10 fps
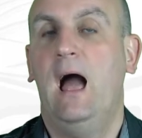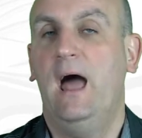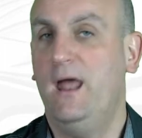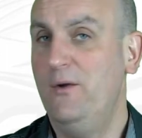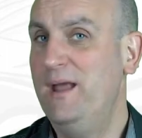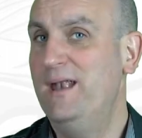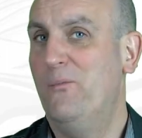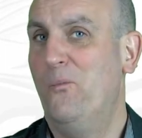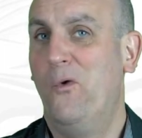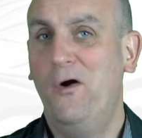And I
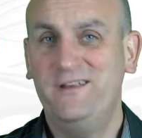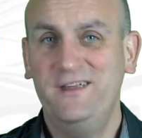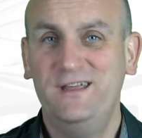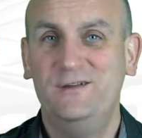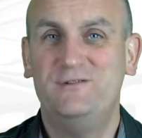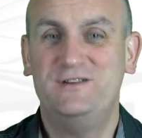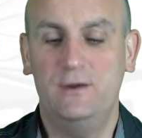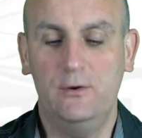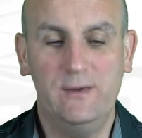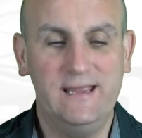went, what are you
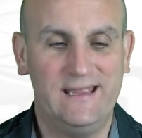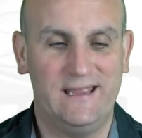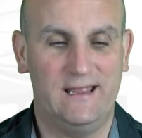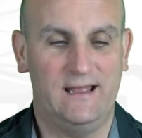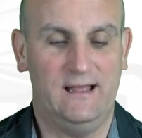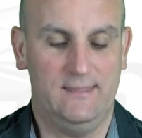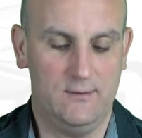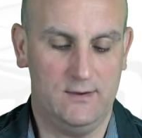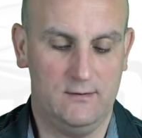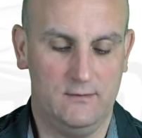doing? And
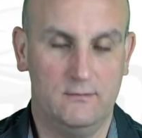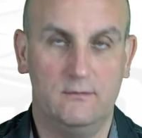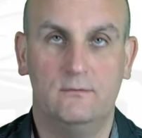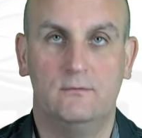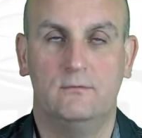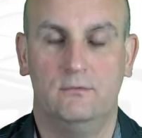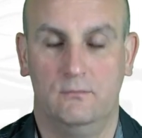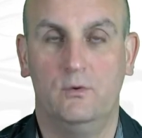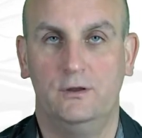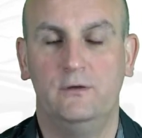they went,
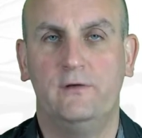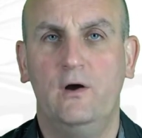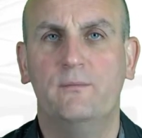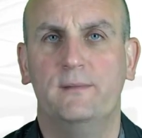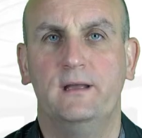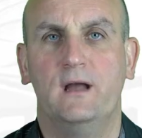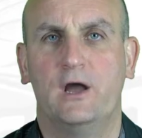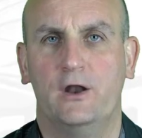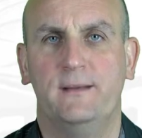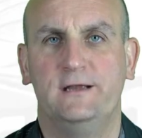what you told me. I've
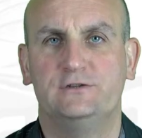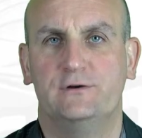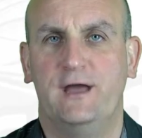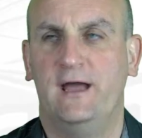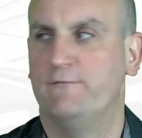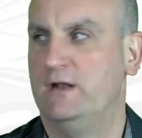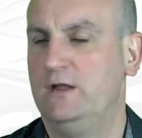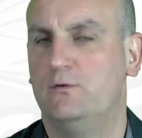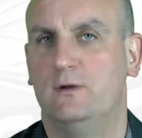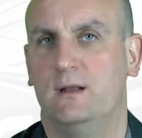got to make sure that I have an
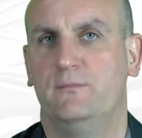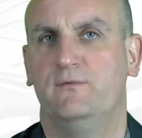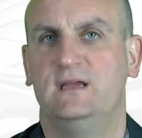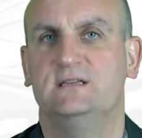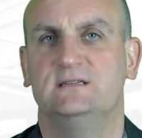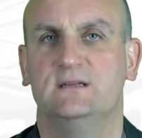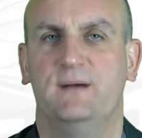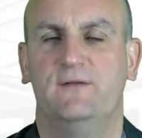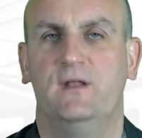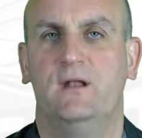equal number of kisses
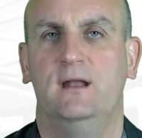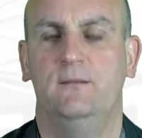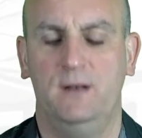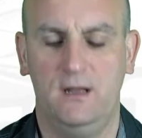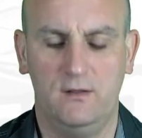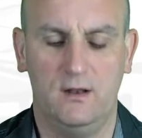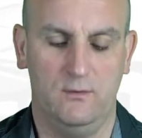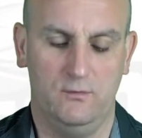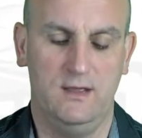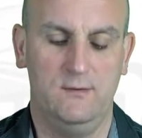above the line and below the
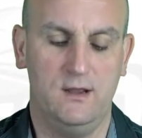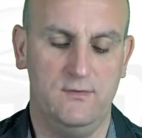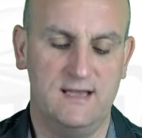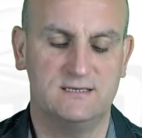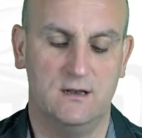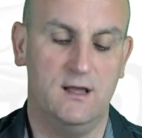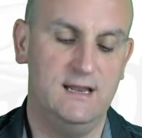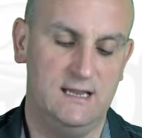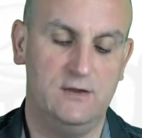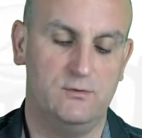line. Well, there we go. There's a
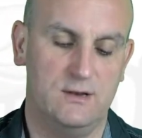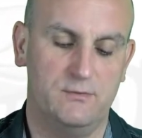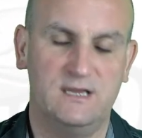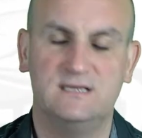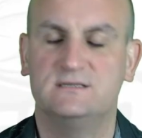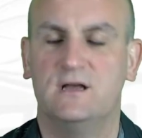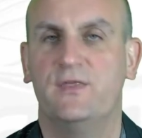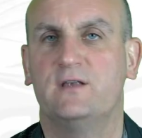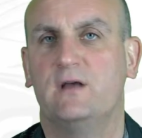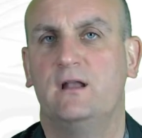line, equal number of kisses
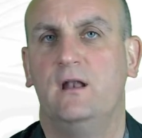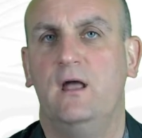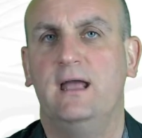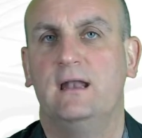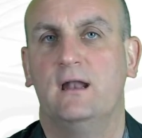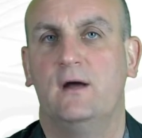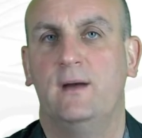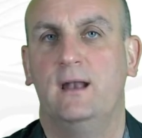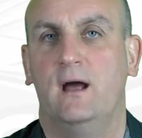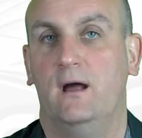either side of the line. And I
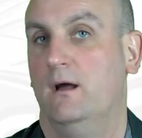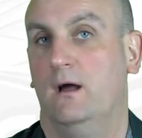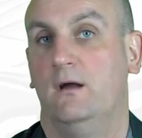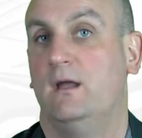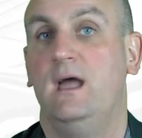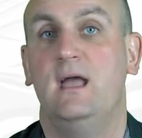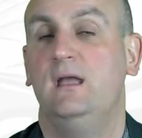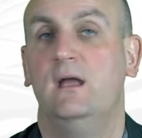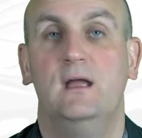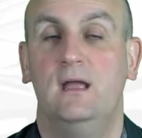went,
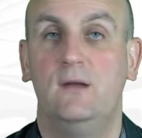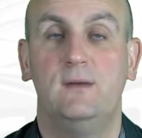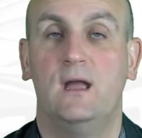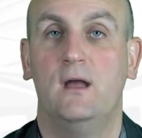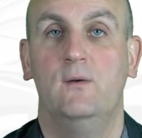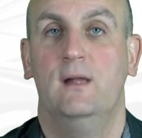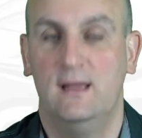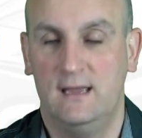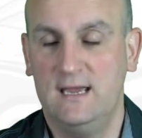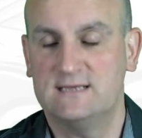okay, here we go.
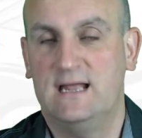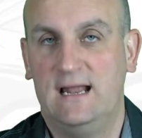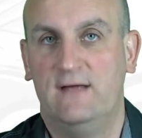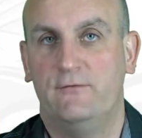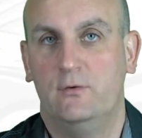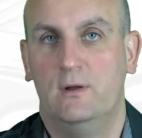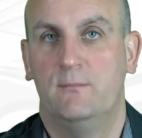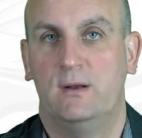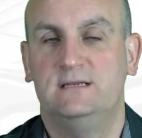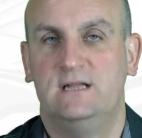Here's an A level.
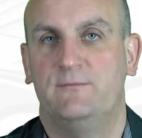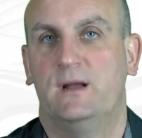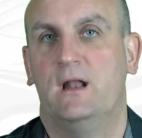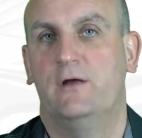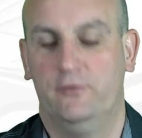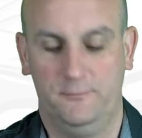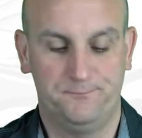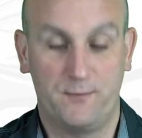Please leave my classroom.